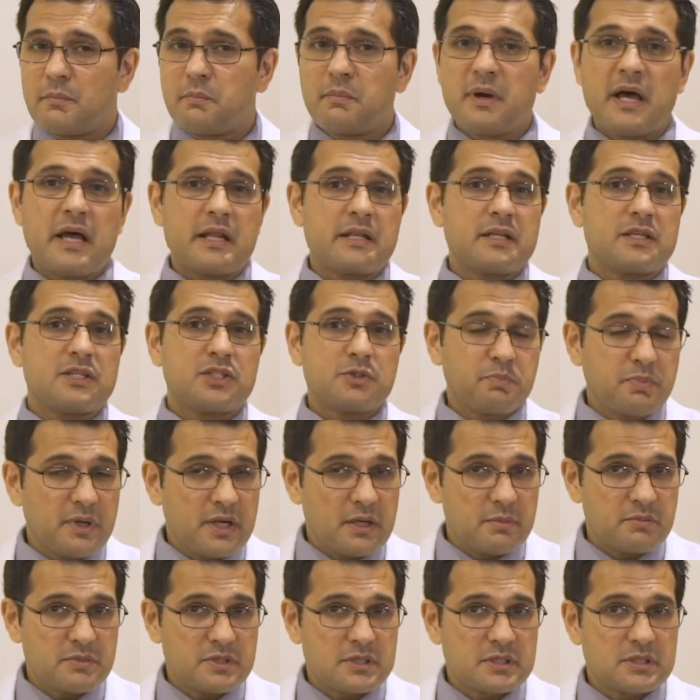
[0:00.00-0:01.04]
partner's
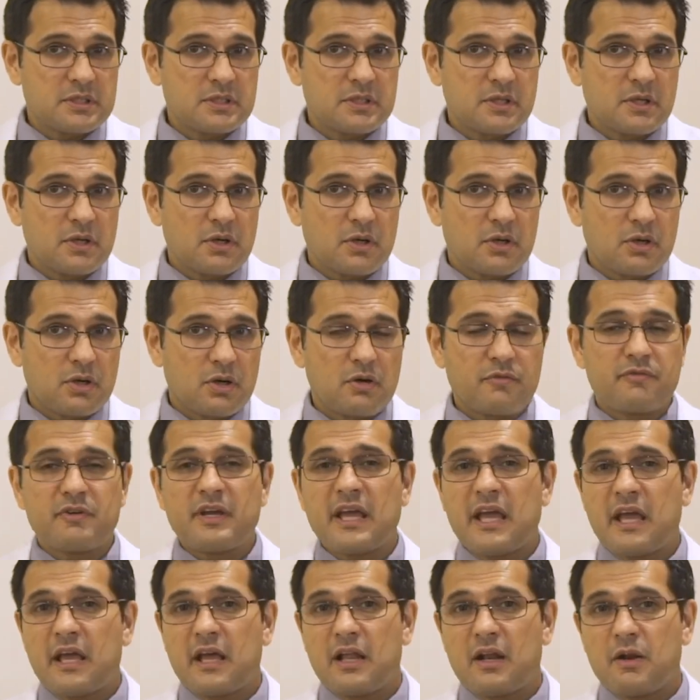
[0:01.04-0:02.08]
sperms of
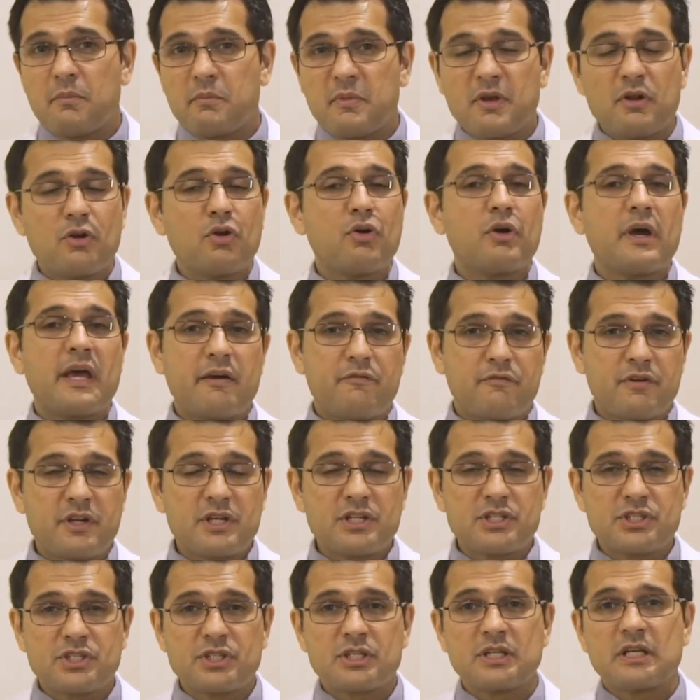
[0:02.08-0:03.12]
below
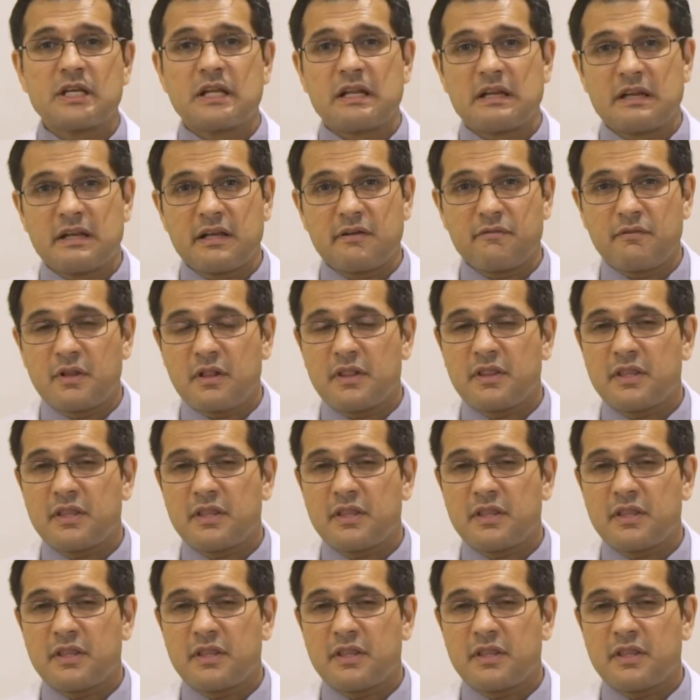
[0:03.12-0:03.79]
average level,